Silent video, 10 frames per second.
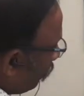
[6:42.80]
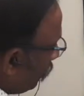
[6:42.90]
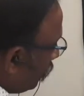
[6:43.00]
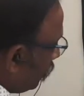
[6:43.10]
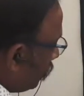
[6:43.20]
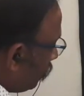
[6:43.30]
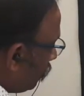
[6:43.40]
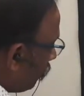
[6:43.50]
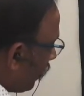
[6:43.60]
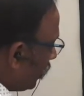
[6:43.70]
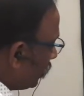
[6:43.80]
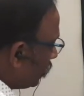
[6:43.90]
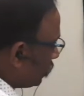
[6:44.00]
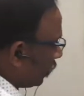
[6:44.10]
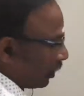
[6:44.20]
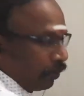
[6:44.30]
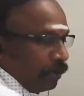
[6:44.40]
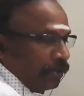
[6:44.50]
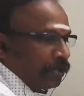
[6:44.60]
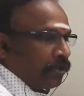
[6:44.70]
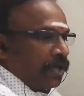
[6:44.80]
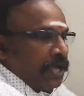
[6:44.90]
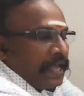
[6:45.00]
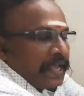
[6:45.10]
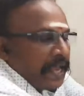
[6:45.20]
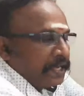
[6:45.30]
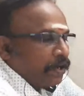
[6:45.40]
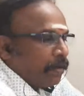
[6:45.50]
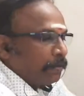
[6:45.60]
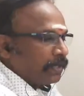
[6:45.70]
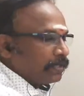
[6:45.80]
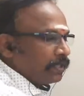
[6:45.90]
we need to divide the circle into 8 components.